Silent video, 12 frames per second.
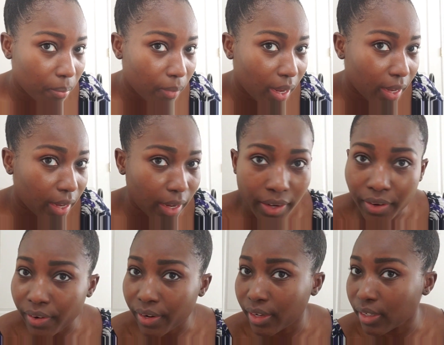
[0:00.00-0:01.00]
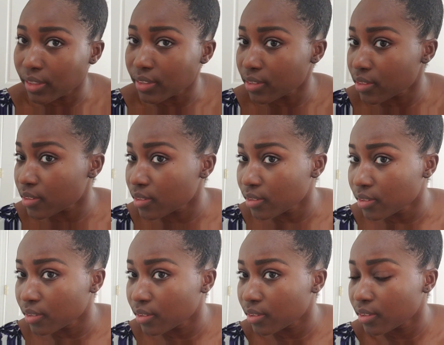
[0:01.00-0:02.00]
my hair is.
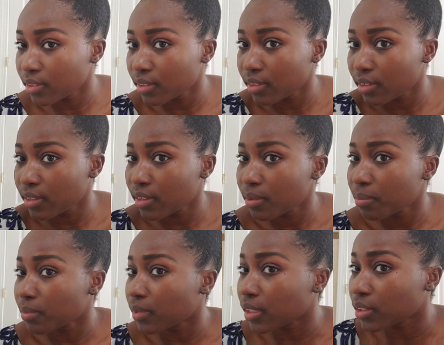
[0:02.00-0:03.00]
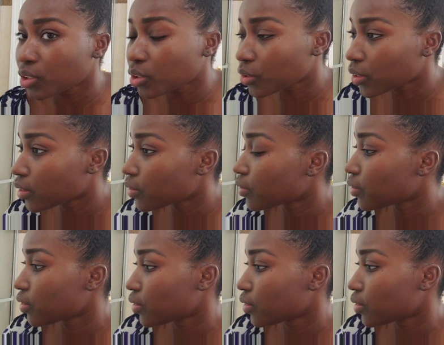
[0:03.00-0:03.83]
Not sure if